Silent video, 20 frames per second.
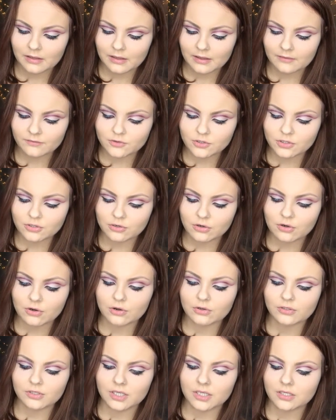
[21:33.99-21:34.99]
I've just
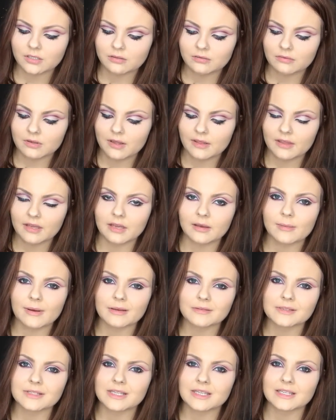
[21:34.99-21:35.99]
ordered, I think,
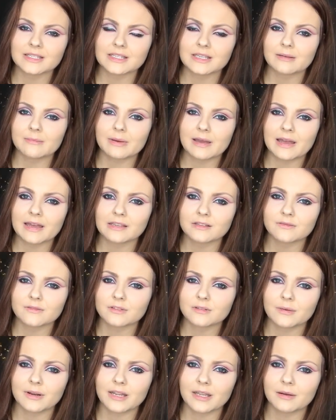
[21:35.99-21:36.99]
about 16 pairs for
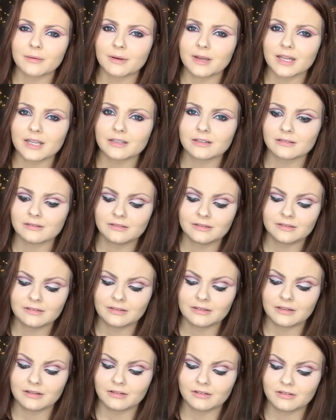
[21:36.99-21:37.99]
£20,
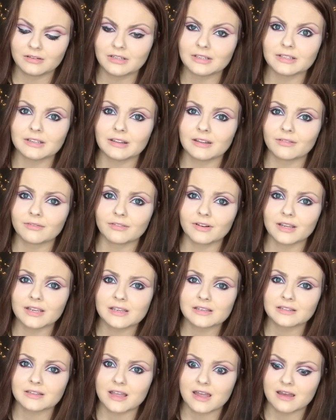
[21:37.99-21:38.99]
including
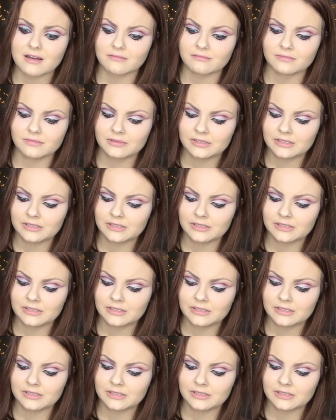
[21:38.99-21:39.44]
delivery, so